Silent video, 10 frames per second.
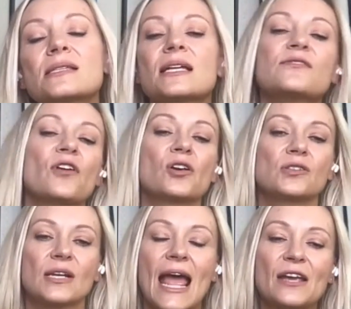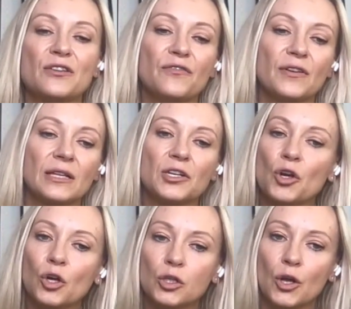Let's focus on how you feel in
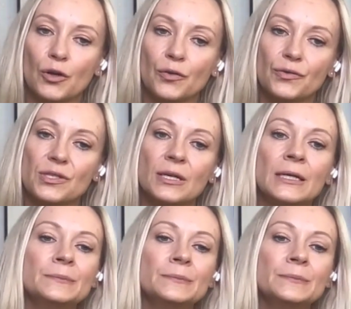your clothes.